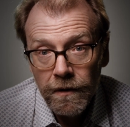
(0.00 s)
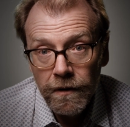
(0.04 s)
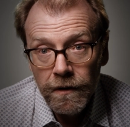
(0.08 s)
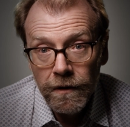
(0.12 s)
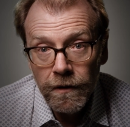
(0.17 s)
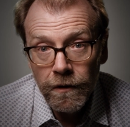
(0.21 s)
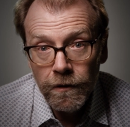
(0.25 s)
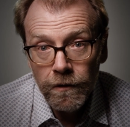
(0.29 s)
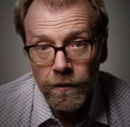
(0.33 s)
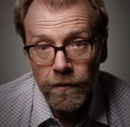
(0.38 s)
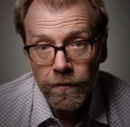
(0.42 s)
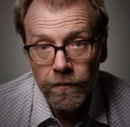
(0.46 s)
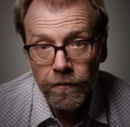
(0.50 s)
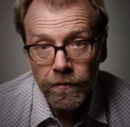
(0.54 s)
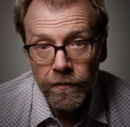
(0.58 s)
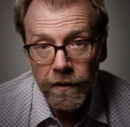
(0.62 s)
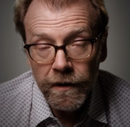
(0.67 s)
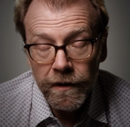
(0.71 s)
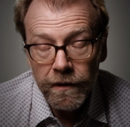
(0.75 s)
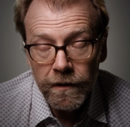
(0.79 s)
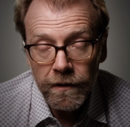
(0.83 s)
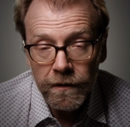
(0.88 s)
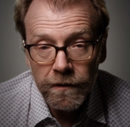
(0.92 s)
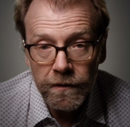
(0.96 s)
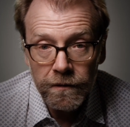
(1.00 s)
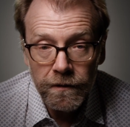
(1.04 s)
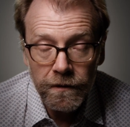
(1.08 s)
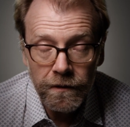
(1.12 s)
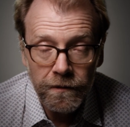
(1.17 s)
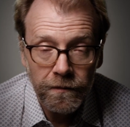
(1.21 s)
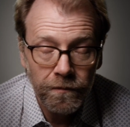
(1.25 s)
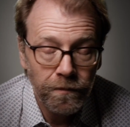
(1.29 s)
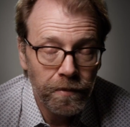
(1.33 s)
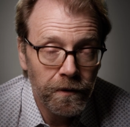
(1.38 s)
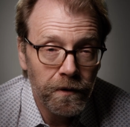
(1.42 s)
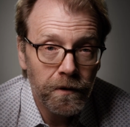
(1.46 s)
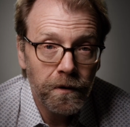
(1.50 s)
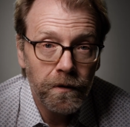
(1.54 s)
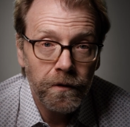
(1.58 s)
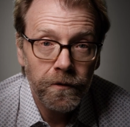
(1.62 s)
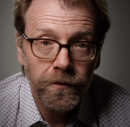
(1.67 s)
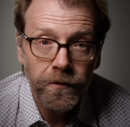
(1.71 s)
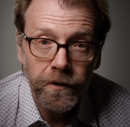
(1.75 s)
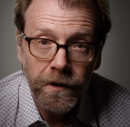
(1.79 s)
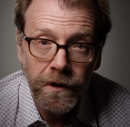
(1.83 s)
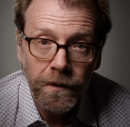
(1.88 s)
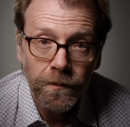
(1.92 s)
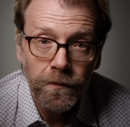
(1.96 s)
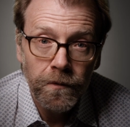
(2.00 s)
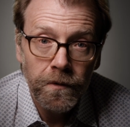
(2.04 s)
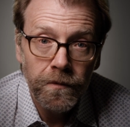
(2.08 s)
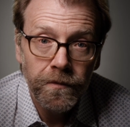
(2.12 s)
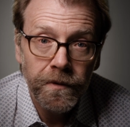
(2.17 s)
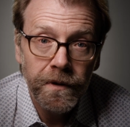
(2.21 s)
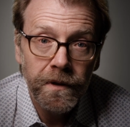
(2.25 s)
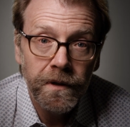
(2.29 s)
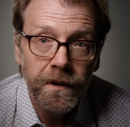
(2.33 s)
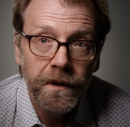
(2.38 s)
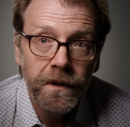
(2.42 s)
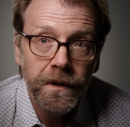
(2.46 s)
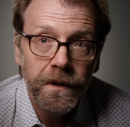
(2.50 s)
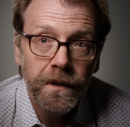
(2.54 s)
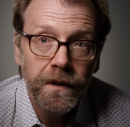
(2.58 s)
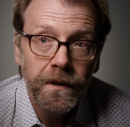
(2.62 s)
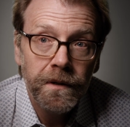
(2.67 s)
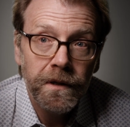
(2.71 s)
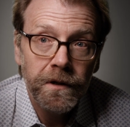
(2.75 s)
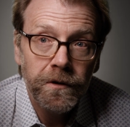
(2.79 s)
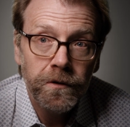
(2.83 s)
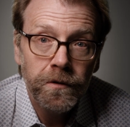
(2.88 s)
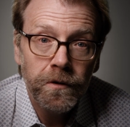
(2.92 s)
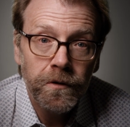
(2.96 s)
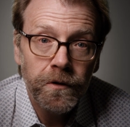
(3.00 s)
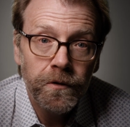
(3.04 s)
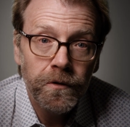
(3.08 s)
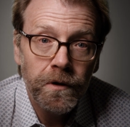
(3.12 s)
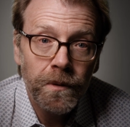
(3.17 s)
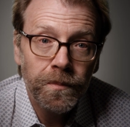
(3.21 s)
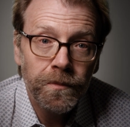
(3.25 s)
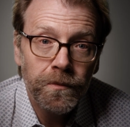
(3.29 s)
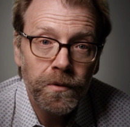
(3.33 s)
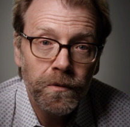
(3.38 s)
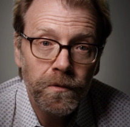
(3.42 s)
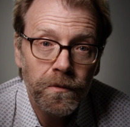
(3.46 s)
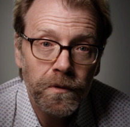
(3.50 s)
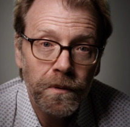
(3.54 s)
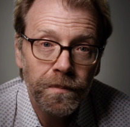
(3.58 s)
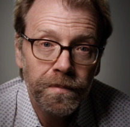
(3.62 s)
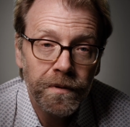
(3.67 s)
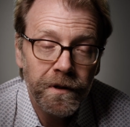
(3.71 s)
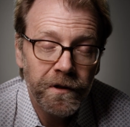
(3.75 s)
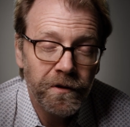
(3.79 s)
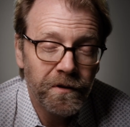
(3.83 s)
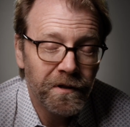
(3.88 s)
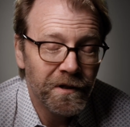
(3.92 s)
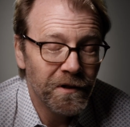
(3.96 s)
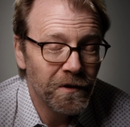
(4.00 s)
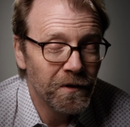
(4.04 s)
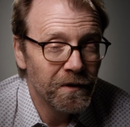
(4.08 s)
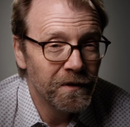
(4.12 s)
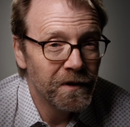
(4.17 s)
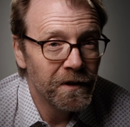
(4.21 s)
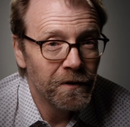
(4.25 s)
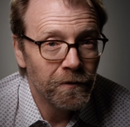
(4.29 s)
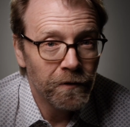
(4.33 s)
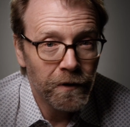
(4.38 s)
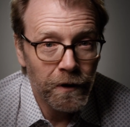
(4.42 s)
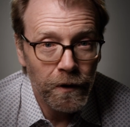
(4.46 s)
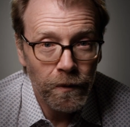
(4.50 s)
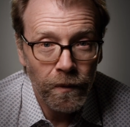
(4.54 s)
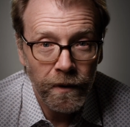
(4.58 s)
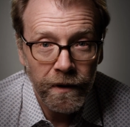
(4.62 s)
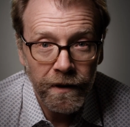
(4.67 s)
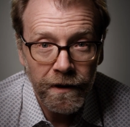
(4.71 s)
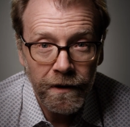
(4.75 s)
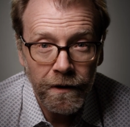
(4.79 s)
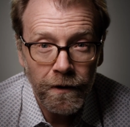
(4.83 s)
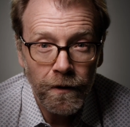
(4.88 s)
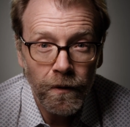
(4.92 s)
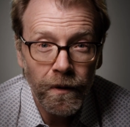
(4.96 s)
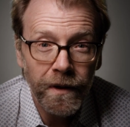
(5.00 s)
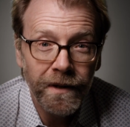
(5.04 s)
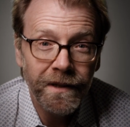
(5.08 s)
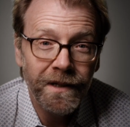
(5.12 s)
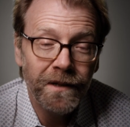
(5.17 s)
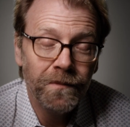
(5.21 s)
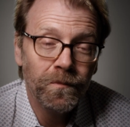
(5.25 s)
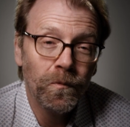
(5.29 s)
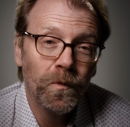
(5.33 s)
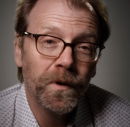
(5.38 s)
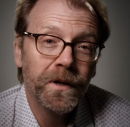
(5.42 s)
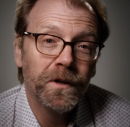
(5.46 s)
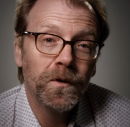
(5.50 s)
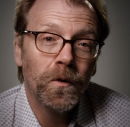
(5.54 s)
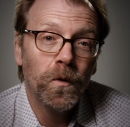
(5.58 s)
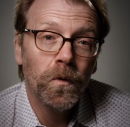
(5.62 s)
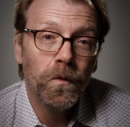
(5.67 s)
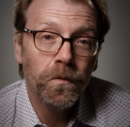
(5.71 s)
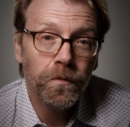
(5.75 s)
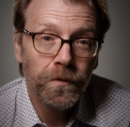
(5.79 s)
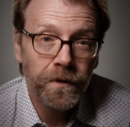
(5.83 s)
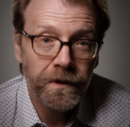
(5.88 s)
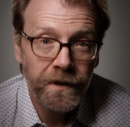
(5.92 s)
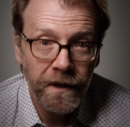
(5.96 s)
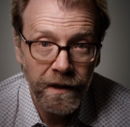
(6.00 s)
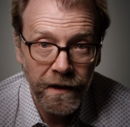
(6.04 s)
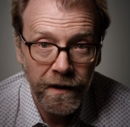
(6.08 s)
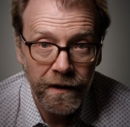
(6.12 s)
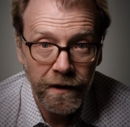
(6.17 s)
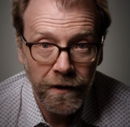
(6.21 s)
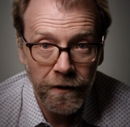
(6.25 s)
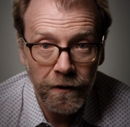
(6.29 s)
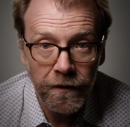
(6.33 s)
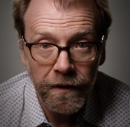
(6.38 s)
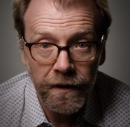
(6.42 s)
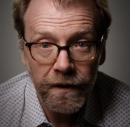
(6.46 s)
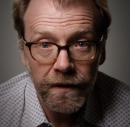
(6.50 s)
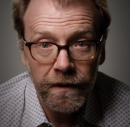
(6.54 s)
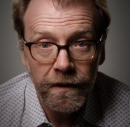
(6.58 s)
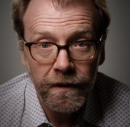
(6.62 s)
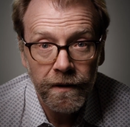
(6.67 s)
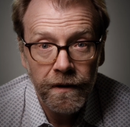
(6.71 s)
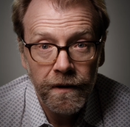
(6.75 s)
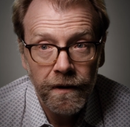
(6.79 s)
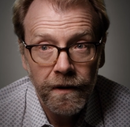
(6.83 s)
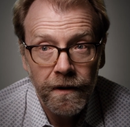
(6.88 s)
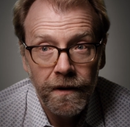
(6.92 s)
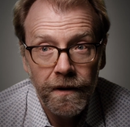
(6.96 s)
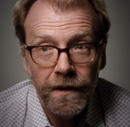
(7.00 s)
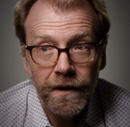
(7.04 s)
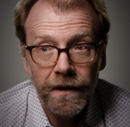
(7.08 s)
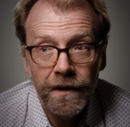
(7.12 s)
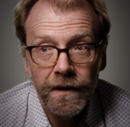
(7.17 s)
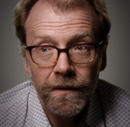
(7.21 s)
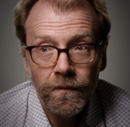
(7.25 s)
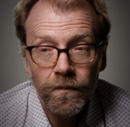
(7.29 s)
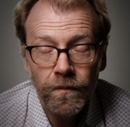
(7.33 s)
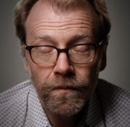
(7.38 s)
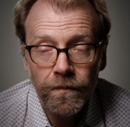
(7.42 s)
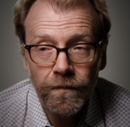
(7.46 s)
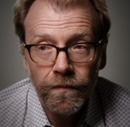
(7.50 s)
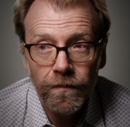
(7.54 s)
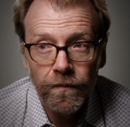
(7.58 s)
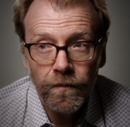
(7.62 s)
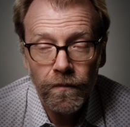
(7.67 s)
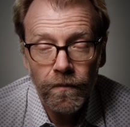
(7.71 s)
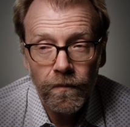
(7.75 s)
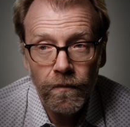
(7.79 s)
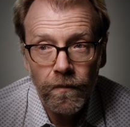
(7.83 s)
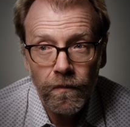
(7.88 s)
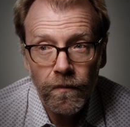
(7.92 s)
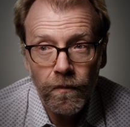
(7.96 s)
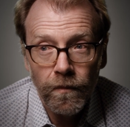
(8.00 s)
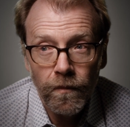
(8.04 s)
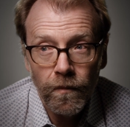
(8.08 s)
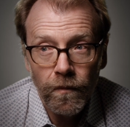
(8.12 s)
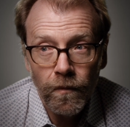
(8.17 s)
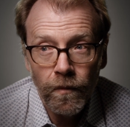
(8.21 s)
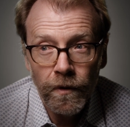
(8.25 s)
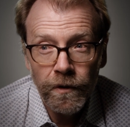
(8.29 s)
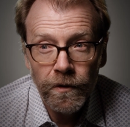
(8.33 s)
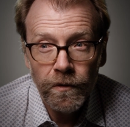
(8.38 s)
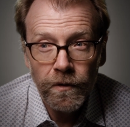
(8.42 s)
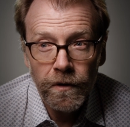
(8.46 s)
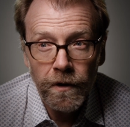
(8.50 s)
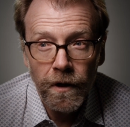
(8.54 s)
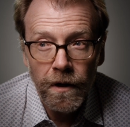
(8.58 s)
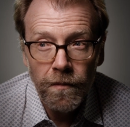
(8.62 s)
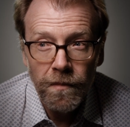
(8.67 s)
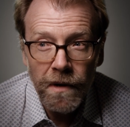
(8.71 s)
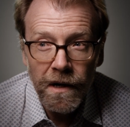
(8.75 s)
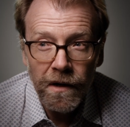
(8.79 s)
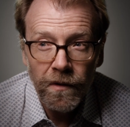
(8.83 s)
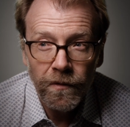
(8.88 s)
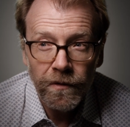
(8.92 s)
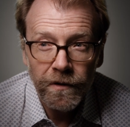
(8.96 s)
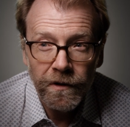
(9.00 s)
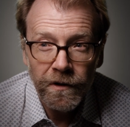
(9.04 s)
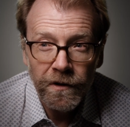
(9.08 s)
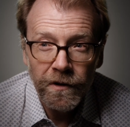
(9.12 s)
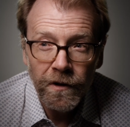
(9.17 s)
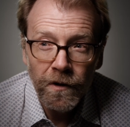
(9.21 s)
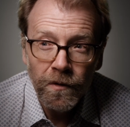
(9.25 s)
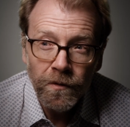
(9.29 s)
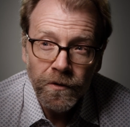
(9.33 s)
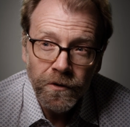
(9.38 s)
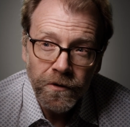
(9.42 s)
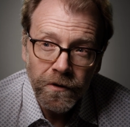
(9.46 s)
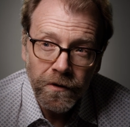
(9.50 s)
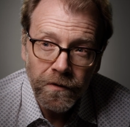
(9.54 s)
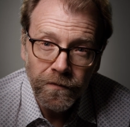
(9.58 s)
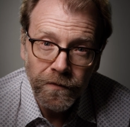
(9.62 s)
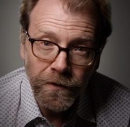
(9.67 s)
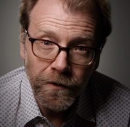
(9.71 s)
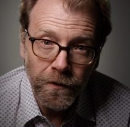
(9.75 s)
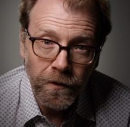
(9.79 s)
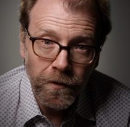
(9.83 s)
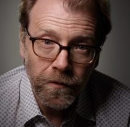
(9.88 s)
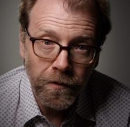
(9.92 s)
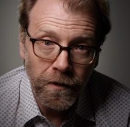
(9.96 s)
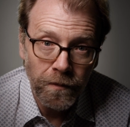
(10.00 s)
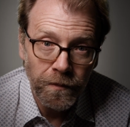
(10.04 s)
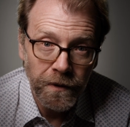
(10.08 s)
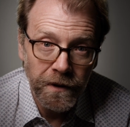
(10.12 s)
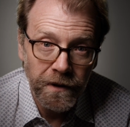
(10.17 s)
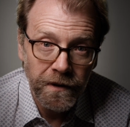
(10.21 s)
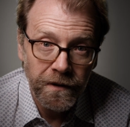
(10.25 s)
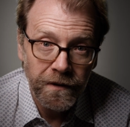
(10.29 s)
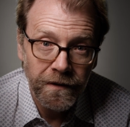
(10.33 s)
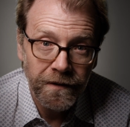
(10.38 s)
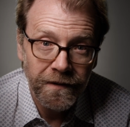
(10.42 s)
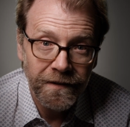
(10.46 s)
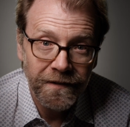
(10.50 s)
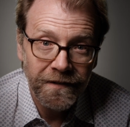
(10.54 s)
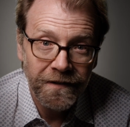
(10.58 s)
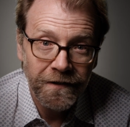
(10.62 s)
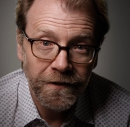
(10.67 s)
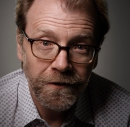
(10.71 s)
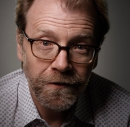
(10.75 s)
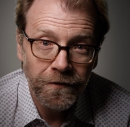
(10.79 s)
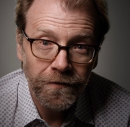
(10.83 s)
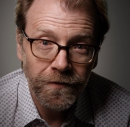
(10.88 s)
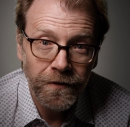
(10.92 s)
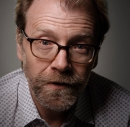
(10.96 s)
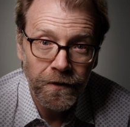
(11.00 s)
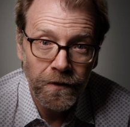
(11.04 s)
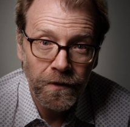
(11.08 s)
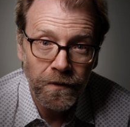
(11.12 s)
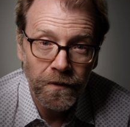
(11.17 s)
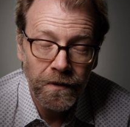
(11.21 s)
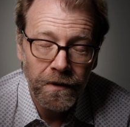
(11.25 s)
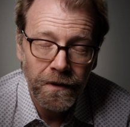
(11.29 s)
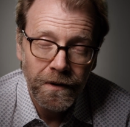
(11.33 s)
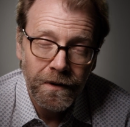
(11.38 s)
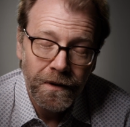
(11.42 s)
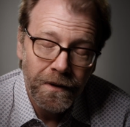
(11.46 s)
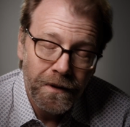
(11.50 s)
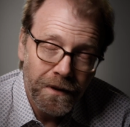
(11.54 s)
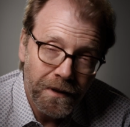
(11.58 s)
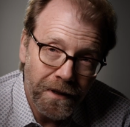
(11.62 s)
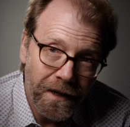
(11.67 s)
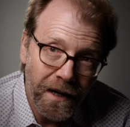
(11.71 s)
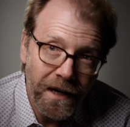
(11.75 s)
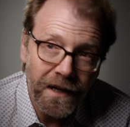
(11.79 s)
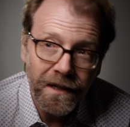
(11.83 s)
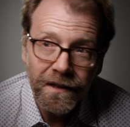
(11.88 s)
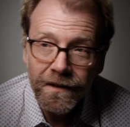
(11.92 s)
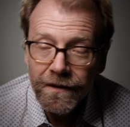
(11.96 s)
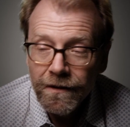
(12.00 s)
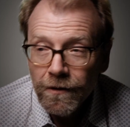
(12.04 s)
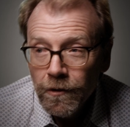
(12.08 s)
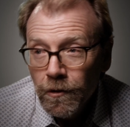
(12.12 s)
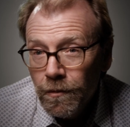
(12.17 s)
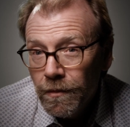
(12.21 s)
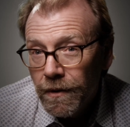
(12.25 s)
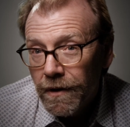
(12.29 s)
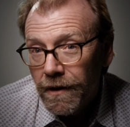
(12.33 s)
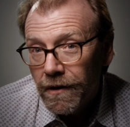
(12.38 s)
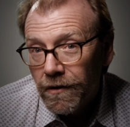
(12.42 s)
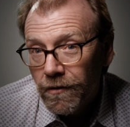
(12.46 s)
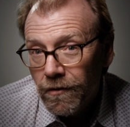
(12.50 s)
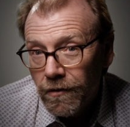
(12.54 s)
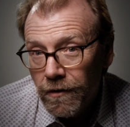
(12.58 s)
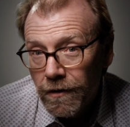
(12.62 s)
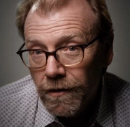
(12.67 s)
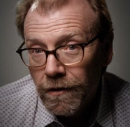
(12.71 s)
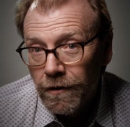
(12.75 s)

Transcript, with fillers: You know, you've read a, a book or seen a movie that took you up to a place that you didn't really want to go and then went over into that area. And when you come out, you don't just feel crummy, you know, you feel kind of luminous.